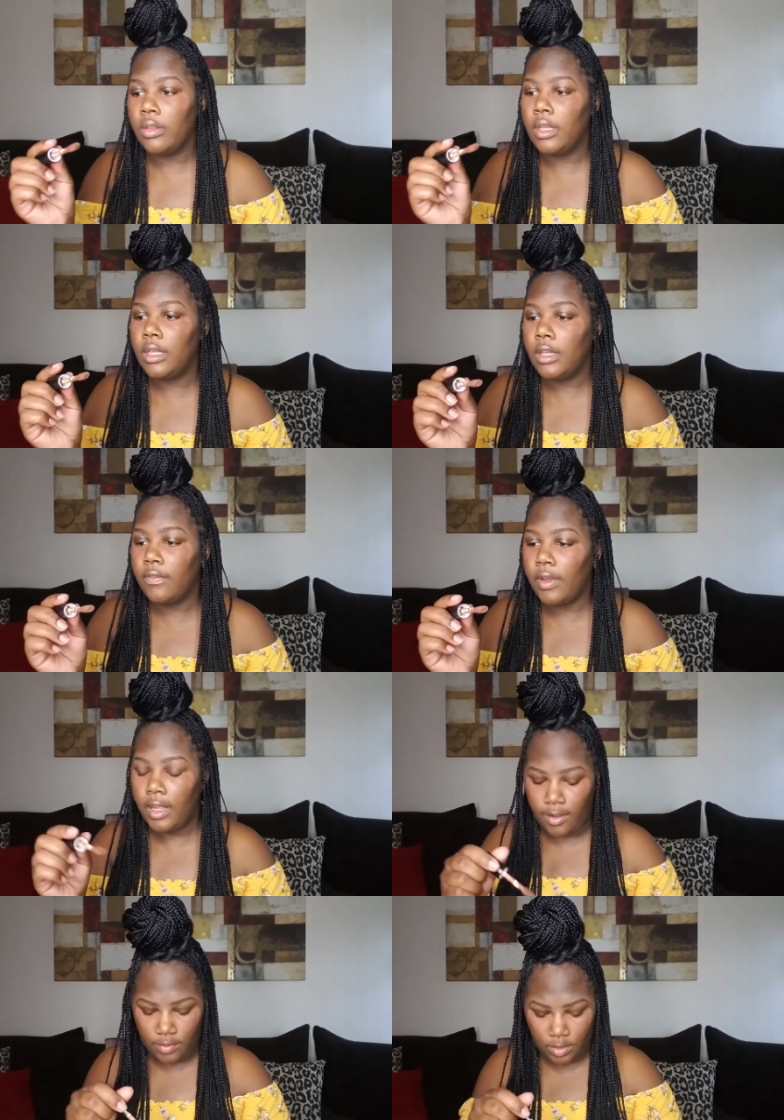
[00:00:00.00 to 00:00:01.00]
Then if I
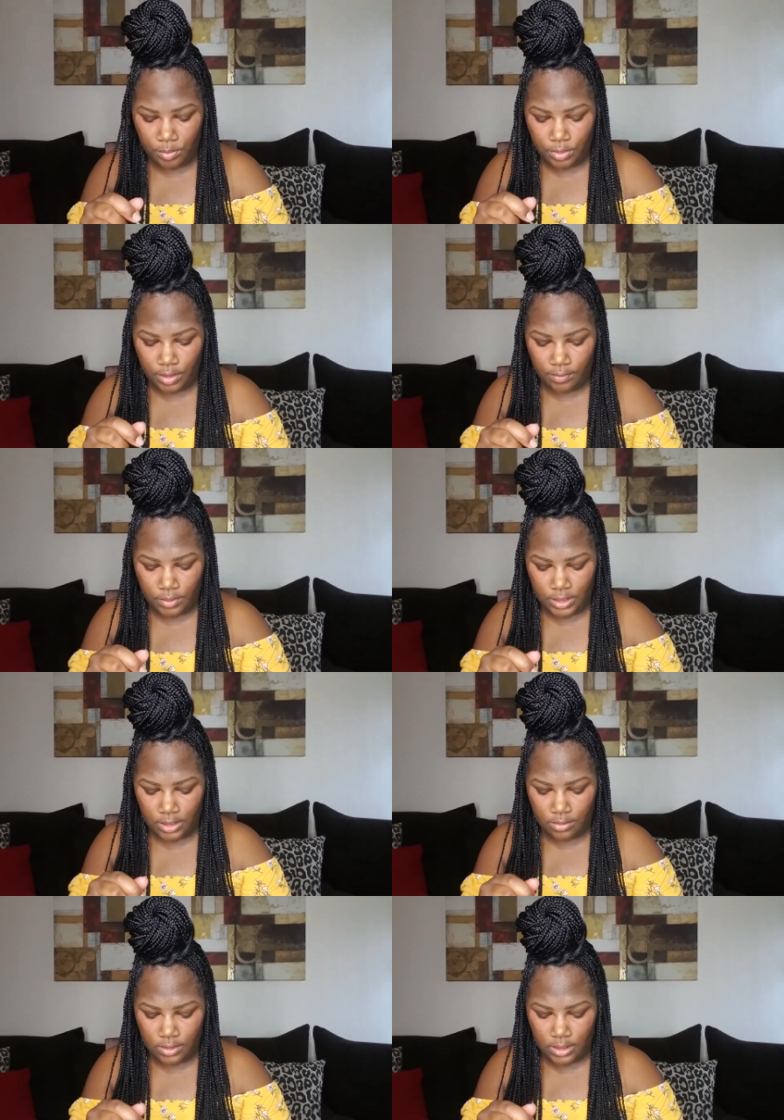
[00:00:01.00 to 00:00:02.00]
have any more left, which I
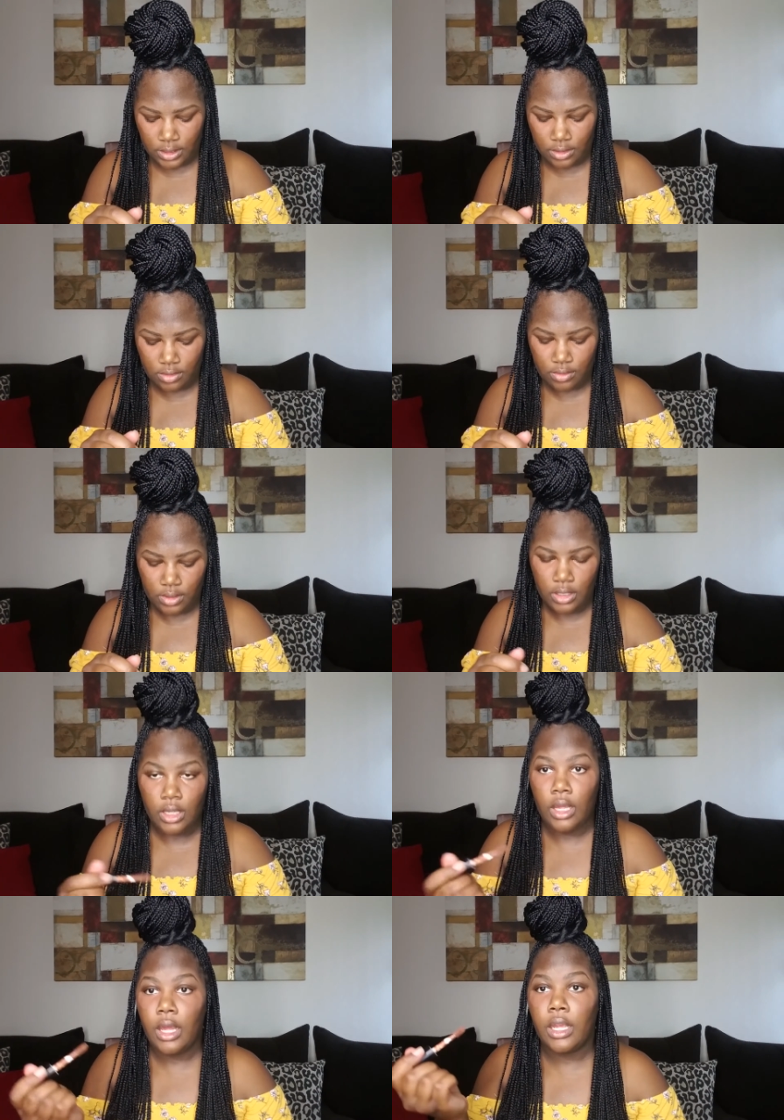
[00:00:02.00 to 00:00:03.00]
don't think I do,
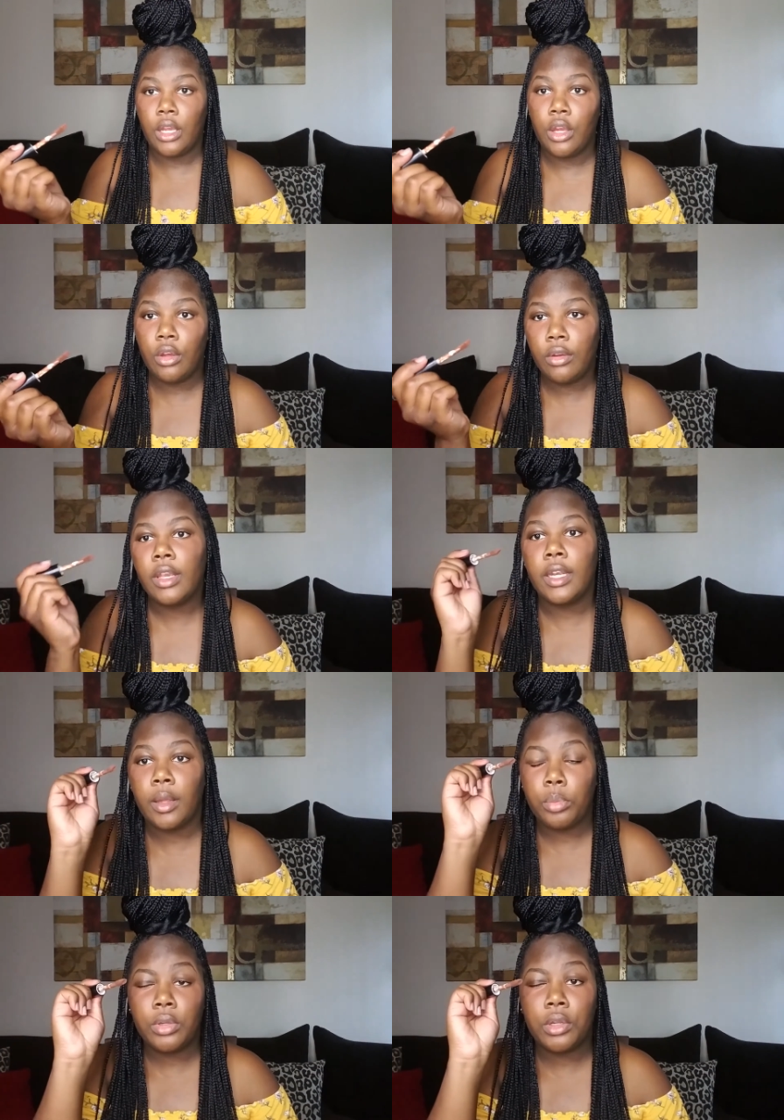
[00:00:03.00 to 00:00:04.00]
I go and
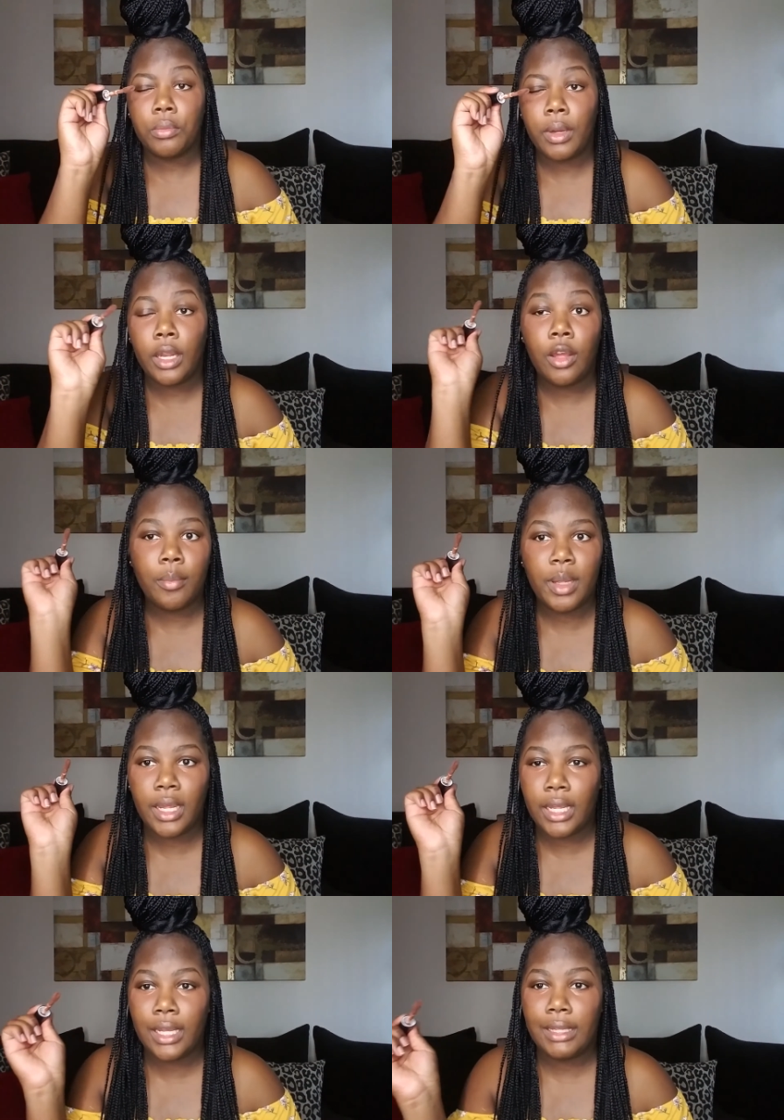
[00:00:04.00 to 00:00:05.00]
I put it right on my
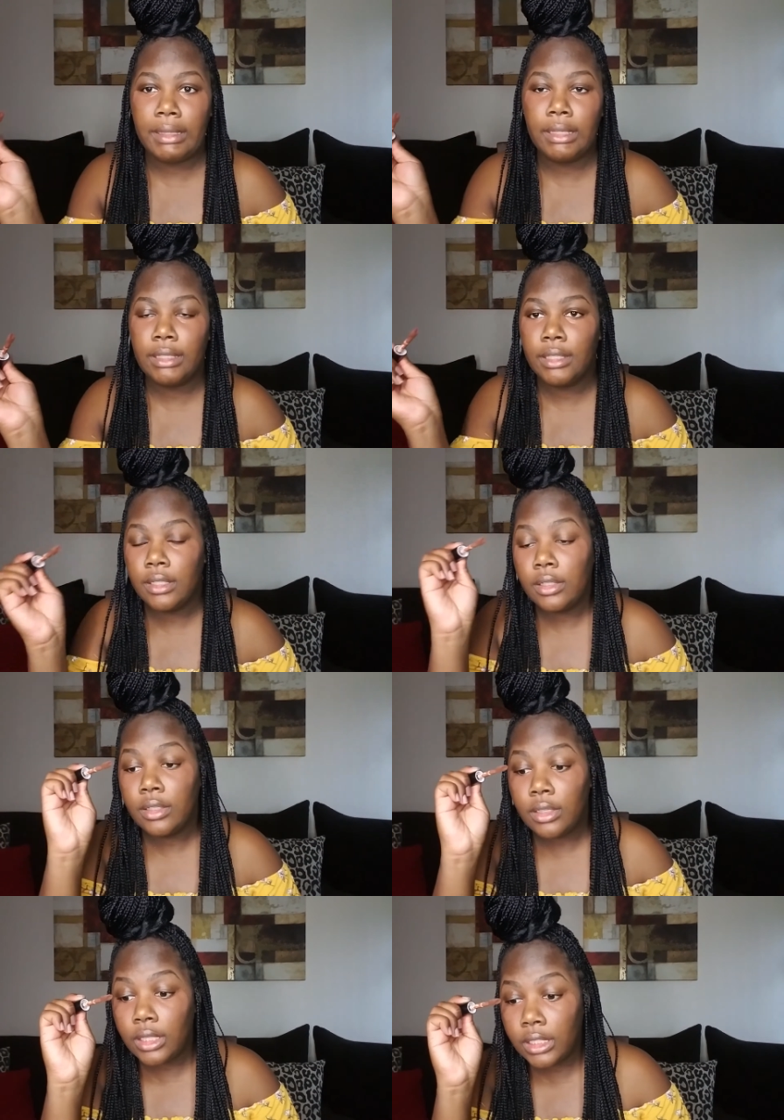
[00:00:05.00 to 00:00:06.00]
eye
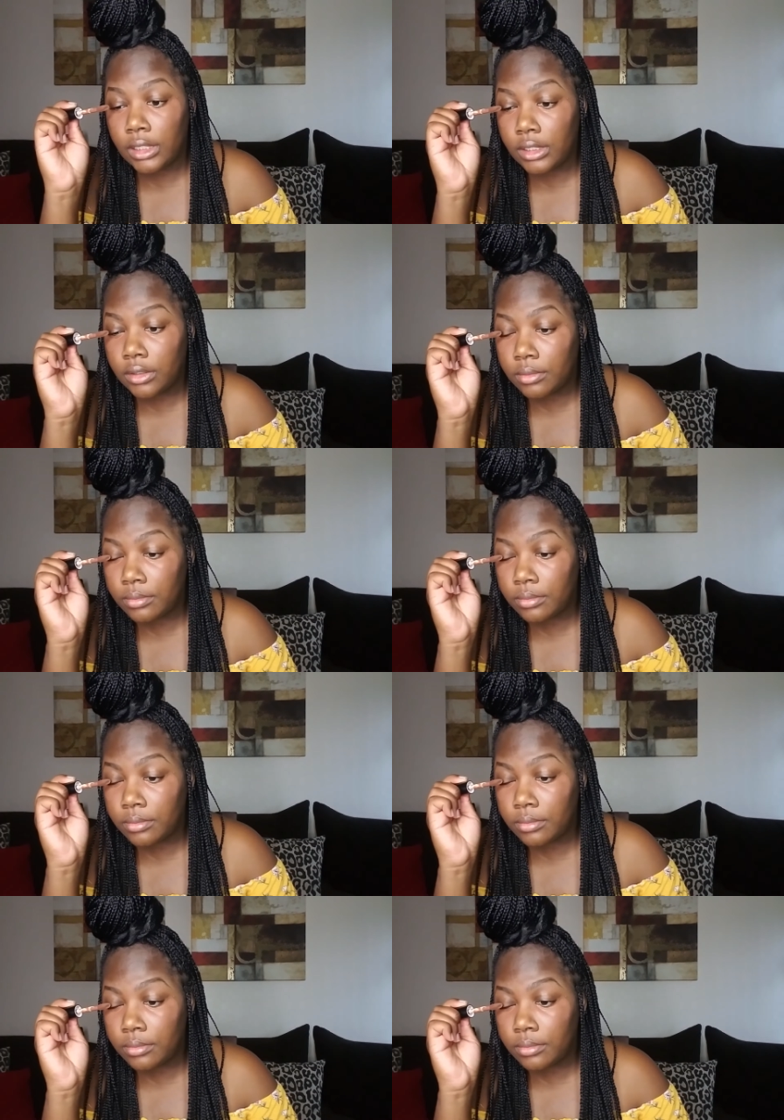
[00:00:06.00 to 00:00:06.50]
lid.